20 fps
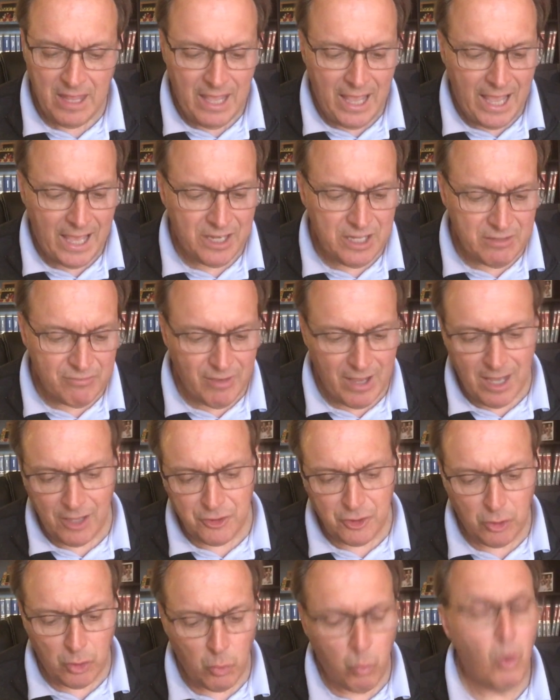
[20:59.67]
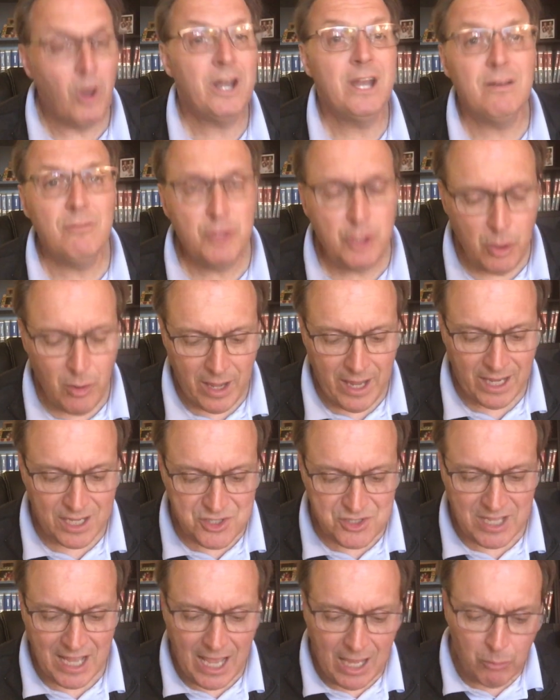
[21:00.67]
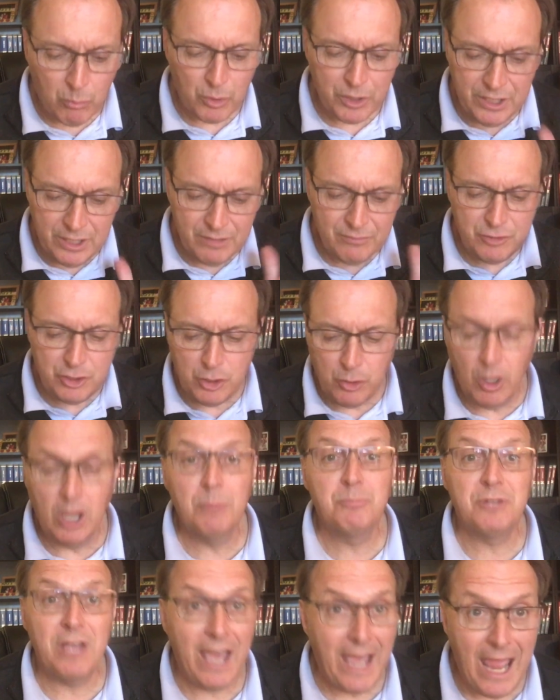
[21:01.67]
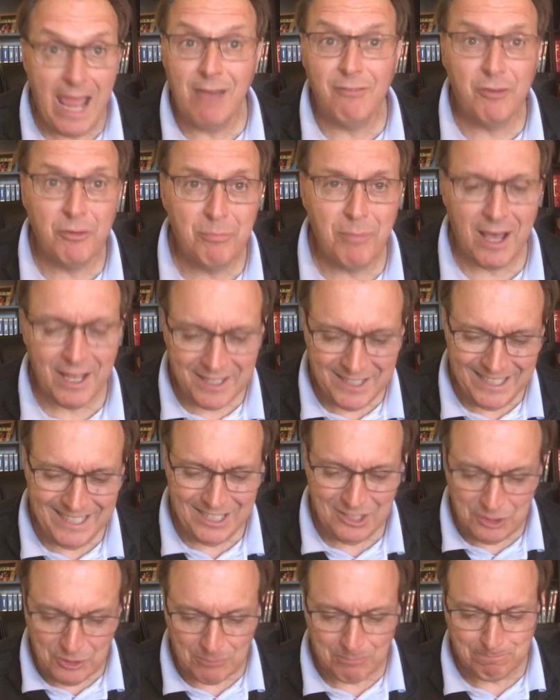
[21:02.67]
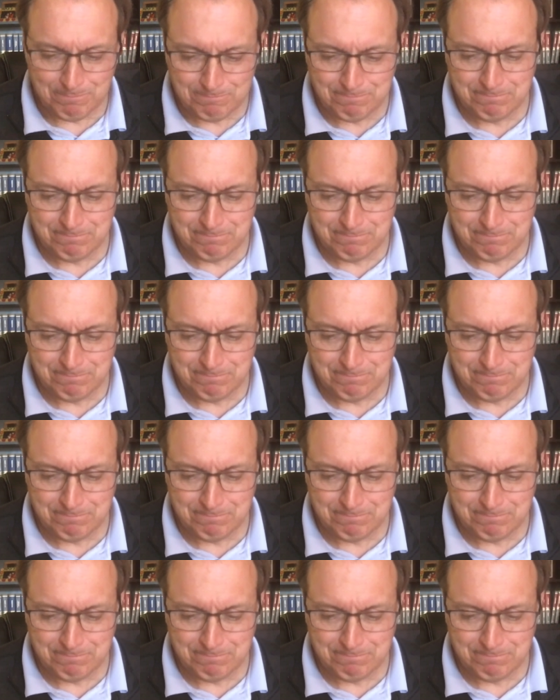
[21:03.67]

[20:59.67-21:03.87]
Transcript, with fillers: And he vowed to her, Whatever you ask, I will give to you up to half of my kingdom.